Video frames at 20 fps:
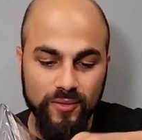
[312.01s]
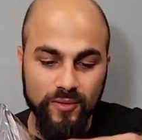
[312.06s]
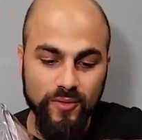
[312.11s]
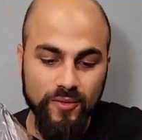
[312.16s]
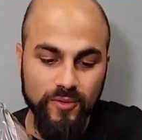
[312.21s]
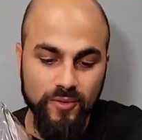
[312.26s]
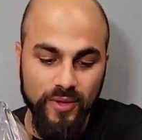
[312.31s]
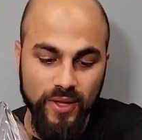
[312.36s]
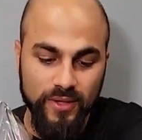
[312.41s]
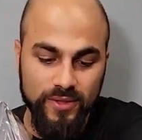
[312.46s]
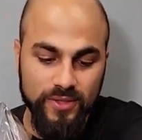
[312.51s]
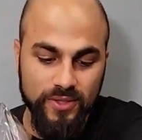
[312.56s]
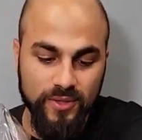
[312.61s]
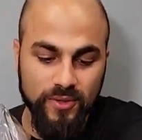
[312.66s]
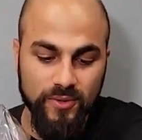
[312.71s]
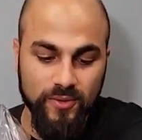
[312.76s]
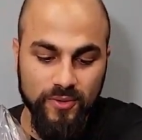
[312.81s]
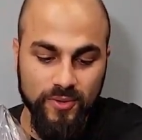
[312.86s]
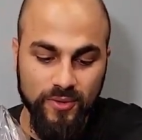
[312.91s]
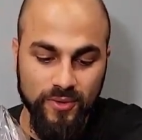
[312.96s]
Ooh, that's
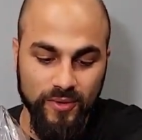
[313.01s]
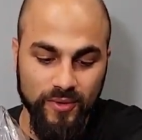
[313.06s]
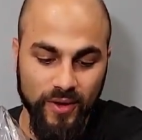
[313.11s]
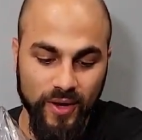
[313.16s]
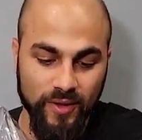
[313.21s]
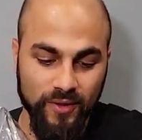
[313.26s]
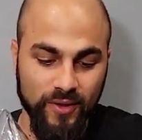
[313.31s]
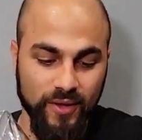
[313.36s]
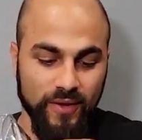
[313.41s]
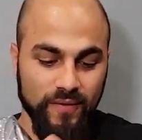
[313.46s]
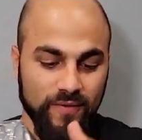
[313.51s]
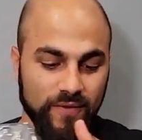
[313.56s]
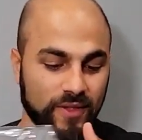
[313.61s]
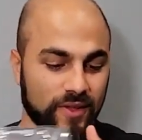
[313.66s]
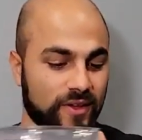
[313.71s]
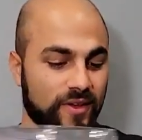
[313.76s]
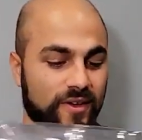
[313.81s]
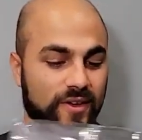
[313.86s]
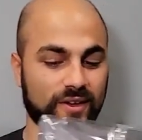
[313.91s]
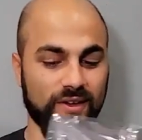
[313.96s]
cool. I love
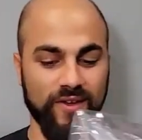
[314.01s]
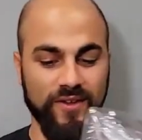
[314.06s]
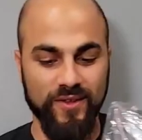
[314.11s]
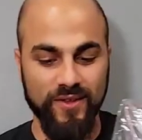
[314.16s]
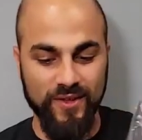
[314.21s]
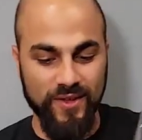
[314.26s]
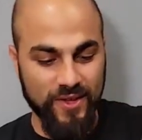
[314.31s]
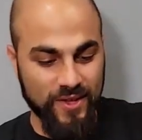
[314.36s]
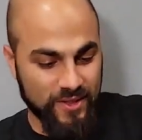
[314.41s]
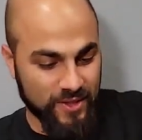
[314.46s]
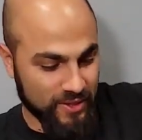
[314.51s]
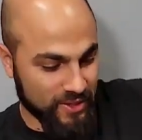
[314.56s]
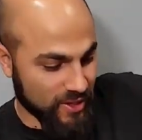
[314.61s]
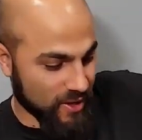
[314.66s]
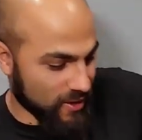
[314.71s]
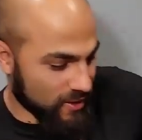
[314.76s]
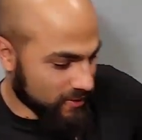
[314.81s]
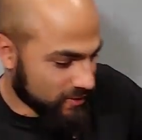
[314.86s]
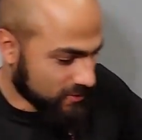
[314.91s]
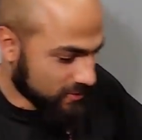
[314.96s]
the
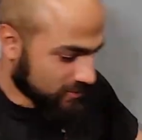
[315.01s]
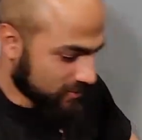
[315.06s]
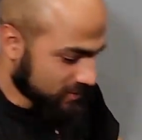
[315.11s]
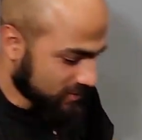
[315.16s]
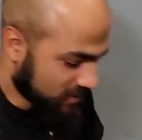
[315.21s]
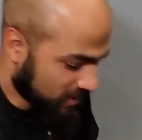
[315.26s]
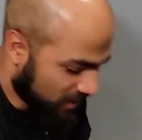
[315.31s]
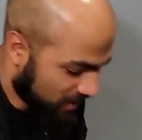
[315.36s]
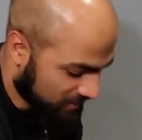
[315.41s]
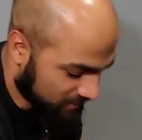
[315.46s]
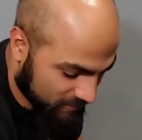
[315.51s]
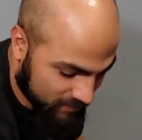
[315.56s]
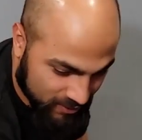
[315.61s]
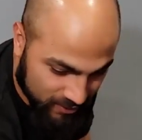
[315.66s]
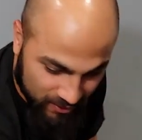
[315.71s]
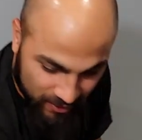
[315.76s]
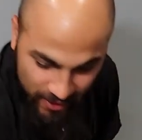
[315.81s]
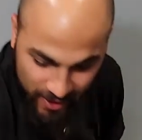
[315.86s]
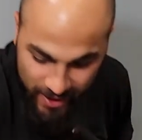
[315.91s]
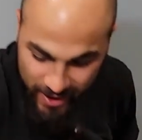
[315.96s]
character design of
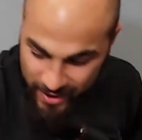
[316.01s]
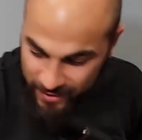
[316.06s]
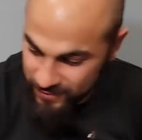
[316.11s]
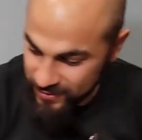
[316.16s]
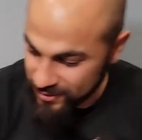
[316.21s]
Clive.